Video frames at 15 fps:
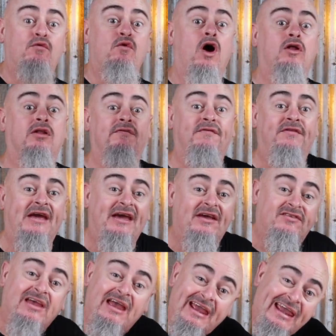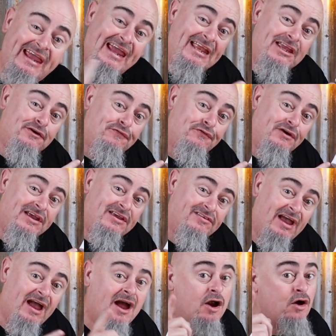a roll of this in your
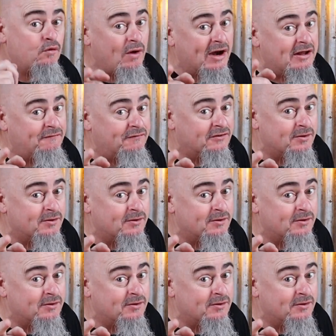freezer ready for